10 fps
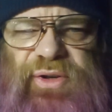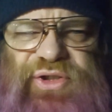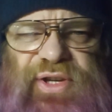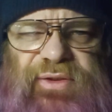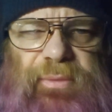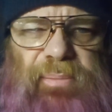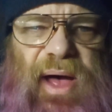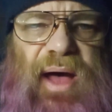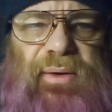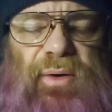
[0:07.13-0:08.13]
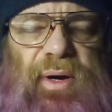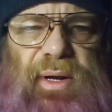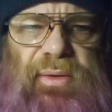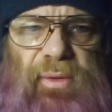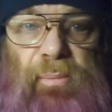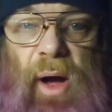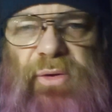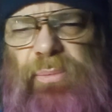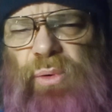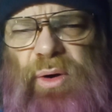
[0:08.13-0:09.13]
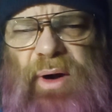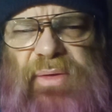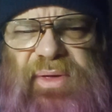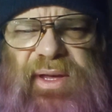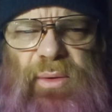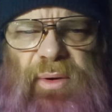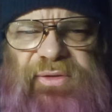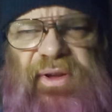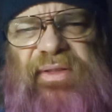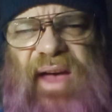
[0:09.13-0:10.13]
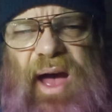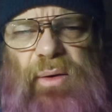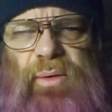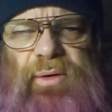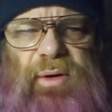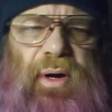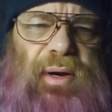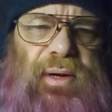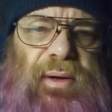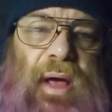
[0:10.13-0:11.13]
that shit the bed, right? The motherboard, I think it was on that one, right?